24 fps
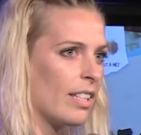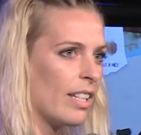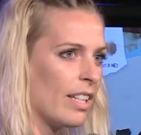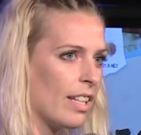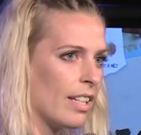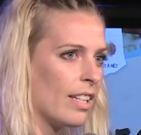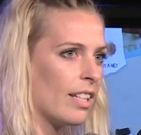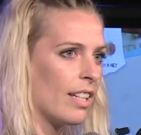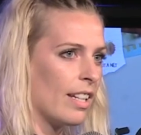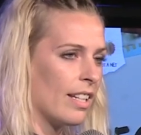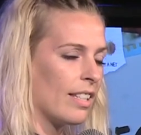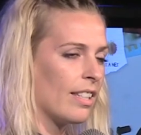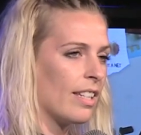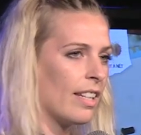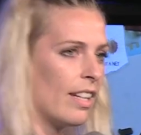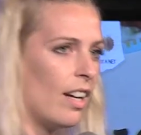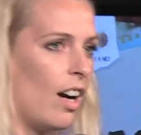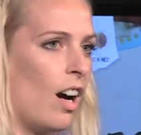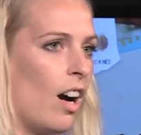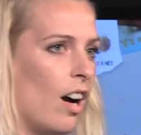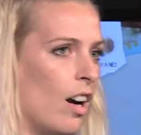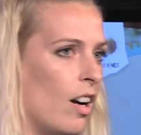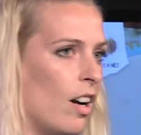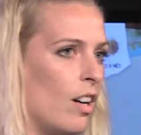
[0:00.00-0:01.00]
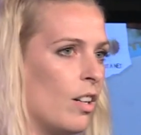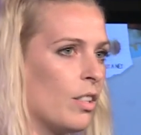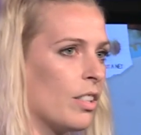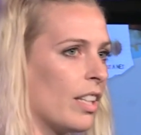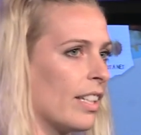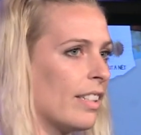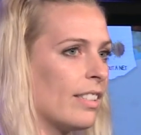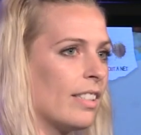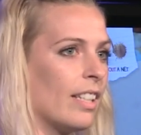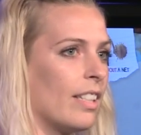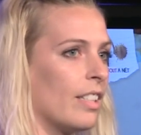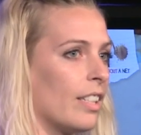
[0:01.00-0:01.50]
is it, is it hard?
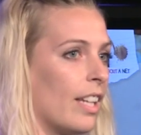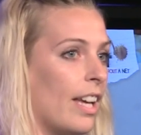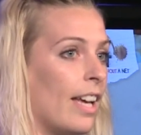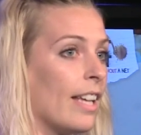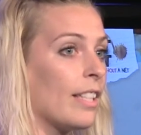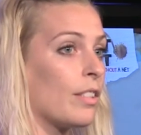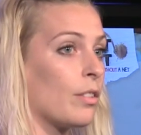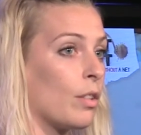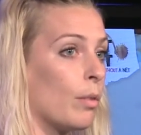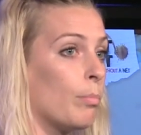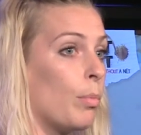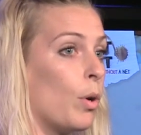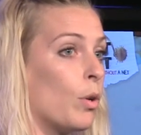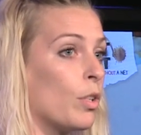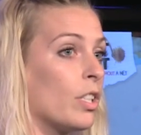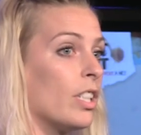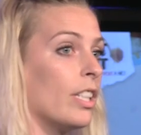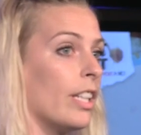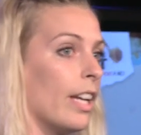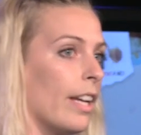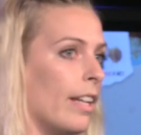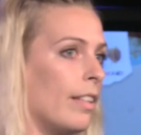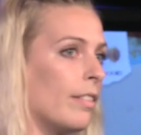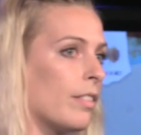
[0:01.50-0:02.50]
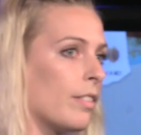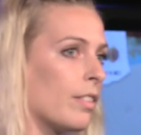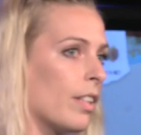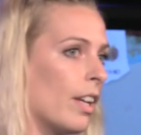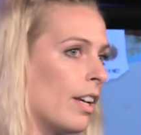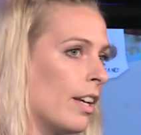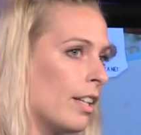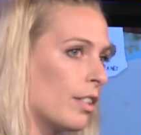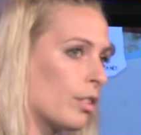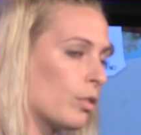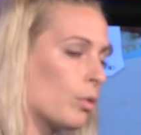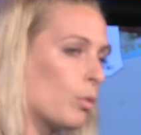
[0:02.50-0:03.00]
They said, yes, the body is.
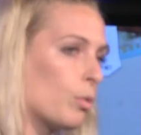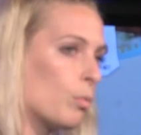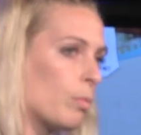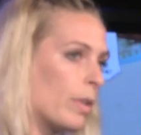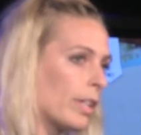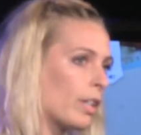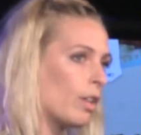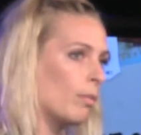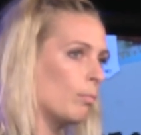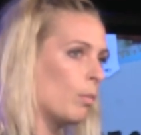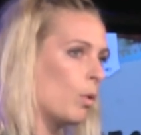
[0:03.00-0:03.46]
It's called rigor